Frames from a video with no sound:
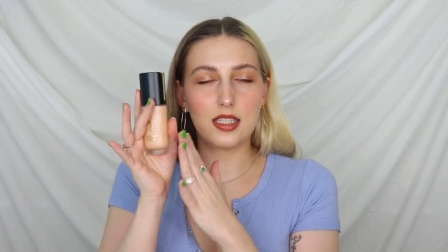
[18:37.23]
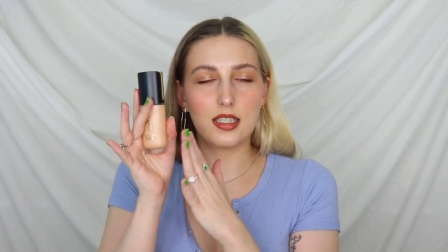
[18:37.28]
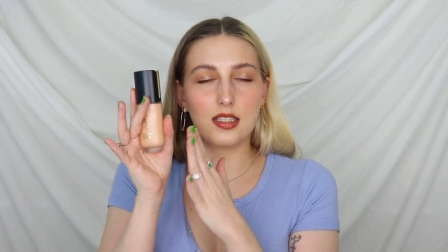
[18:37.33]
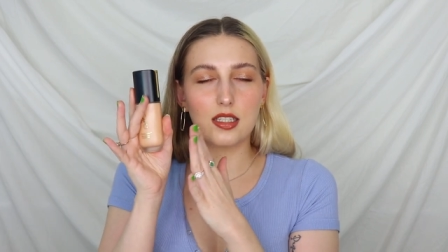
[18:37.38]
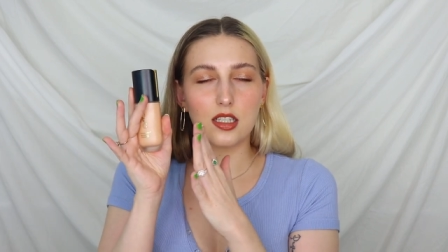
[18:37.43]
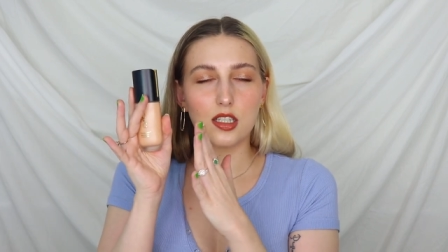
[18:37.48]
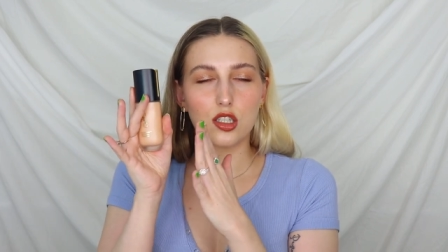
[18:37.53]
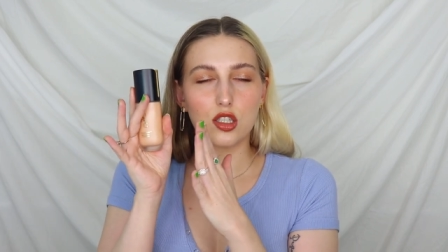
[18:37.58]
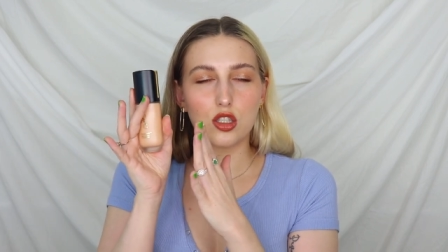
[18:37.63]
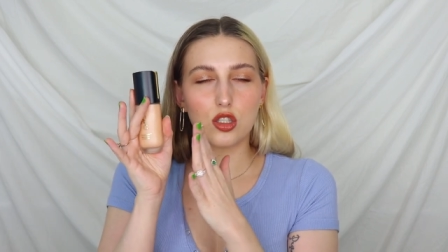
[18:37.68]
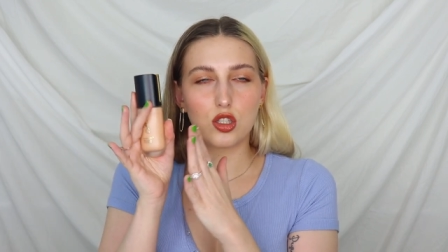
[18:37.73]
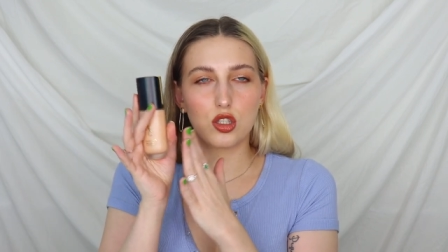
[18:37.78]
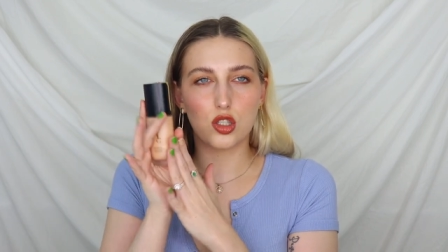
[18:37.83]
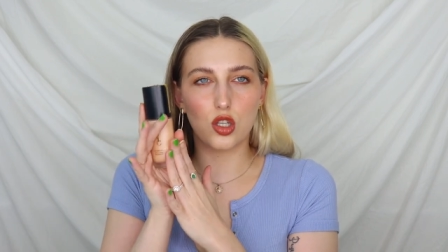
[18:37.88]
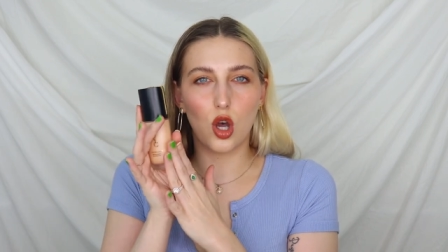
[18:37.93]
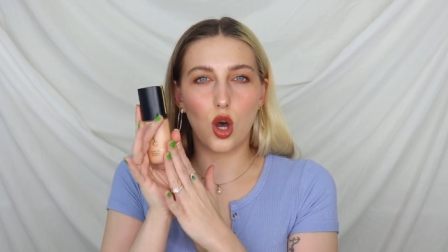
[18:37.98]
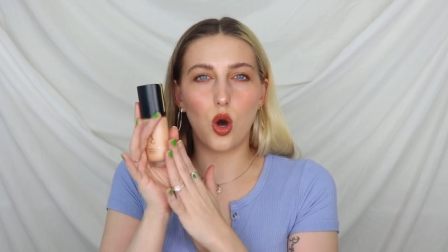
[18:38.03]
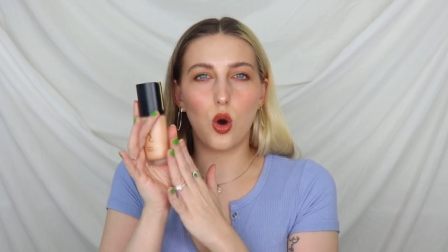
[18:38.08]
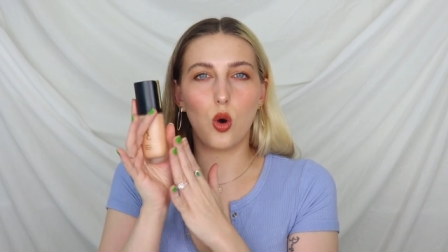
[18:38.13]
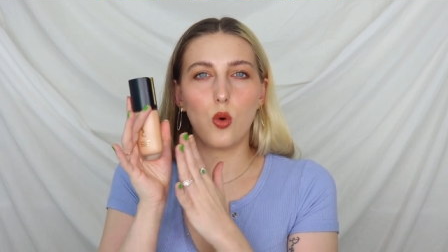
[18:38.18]
is
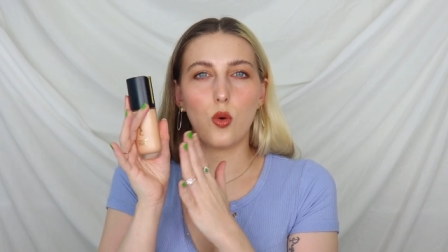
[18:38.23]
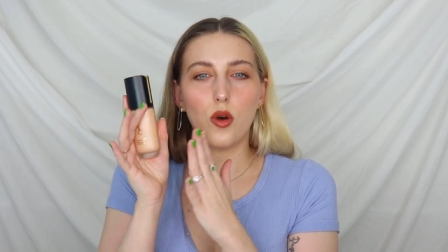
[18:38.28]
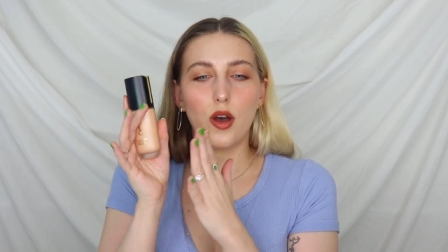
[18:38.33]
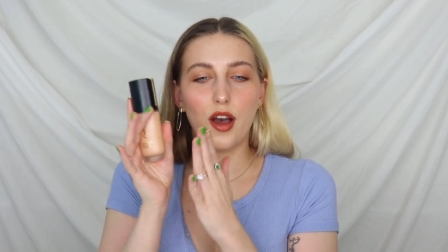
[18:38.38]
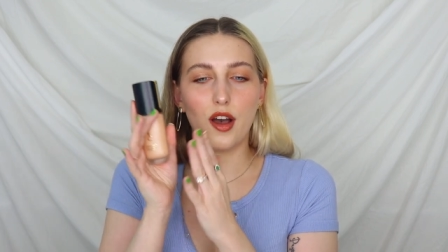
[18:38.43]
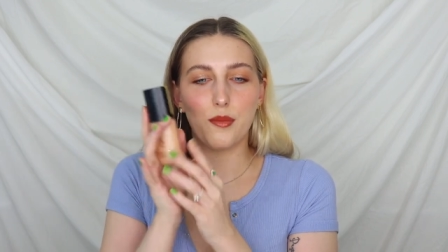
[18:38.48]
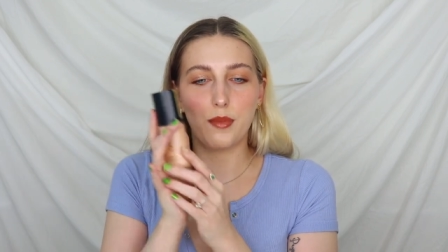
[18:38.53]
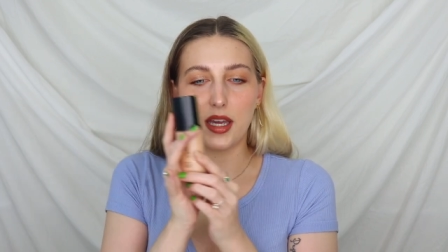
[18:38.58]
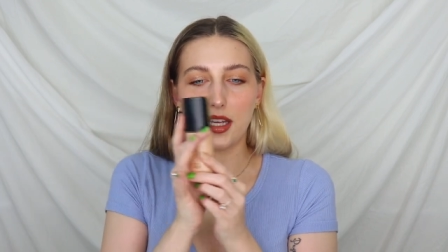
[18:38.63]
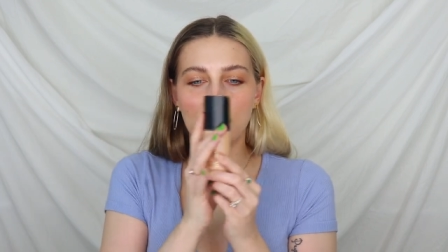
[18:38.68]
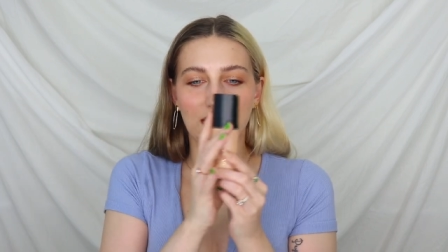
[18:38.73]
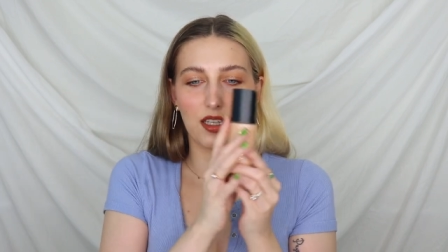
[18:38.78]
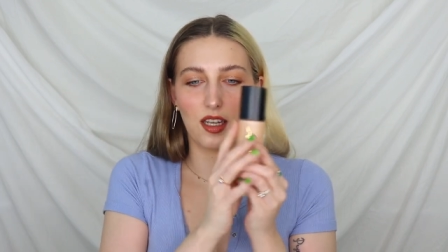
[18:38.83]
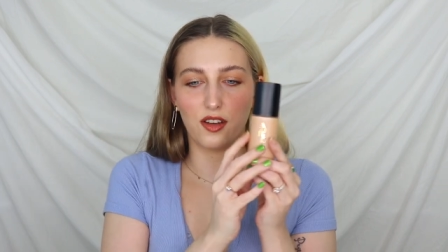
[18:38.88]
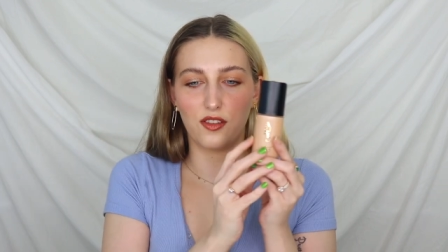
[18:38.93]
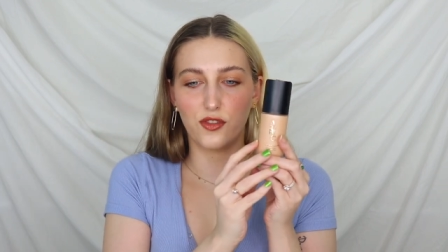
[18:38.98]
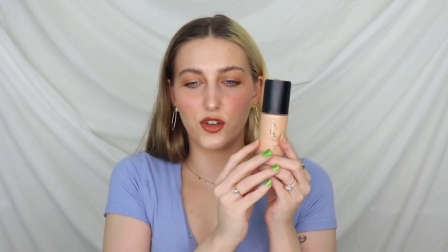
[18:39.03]
so amazing.